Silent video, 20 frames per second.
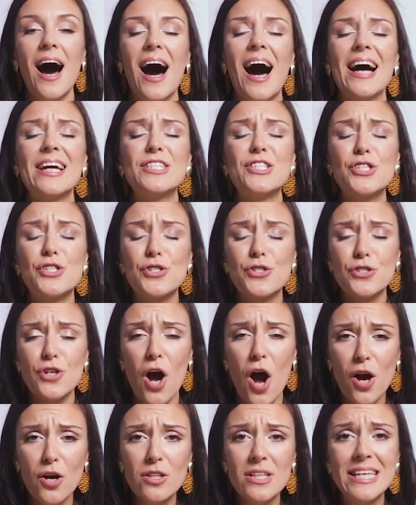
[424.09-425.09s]
I
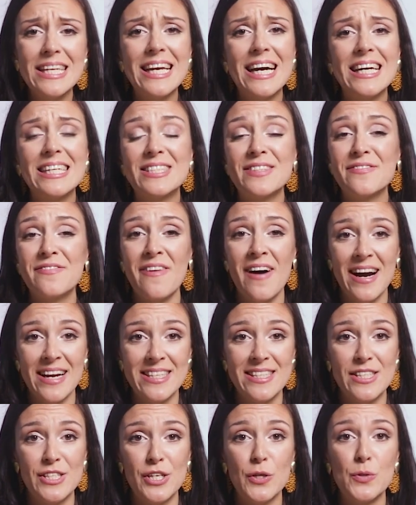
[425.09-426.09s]
strongly
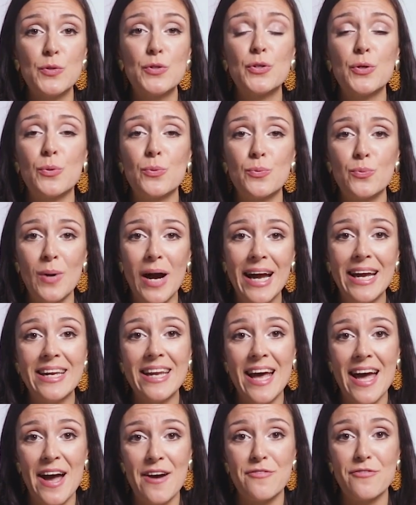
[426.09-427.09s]
advise you to
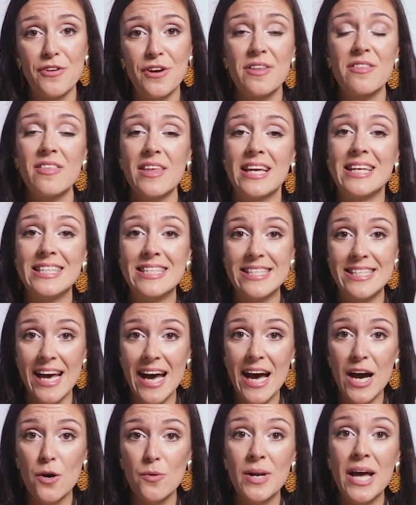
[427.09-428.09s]
write everything
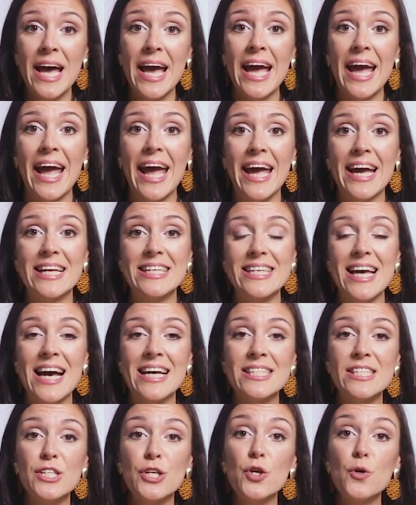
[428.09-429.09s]
down, and
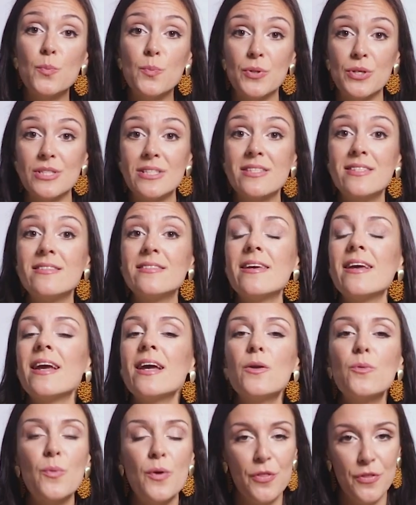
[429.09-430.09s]
as you
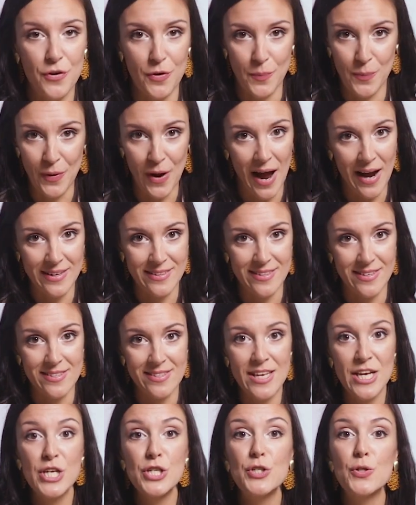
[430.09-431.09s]
proceed with your
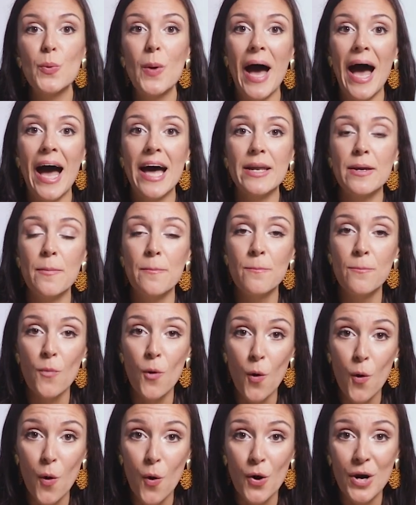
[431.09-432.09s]
practice, to add
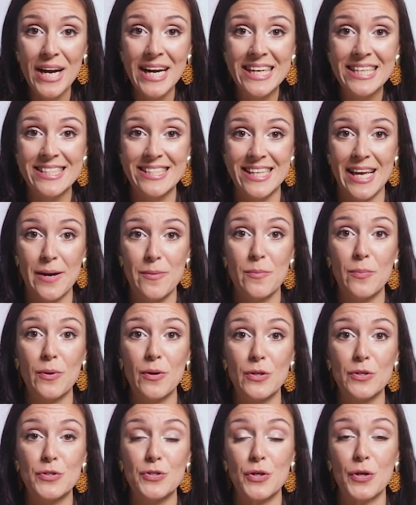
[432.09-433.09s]
more
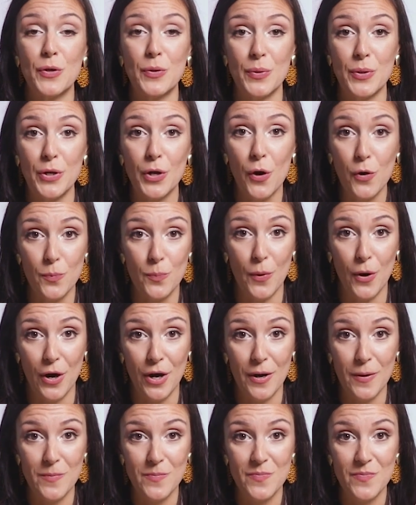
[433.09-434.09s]
example to your
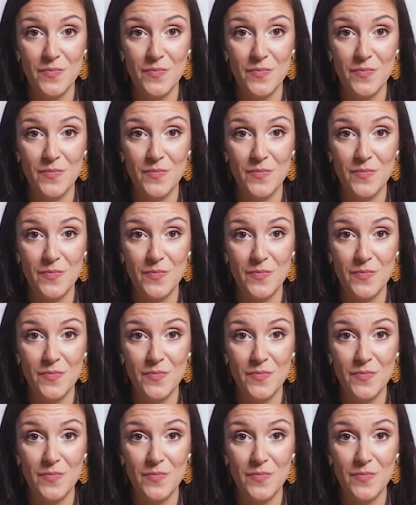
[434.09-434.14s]
notebook.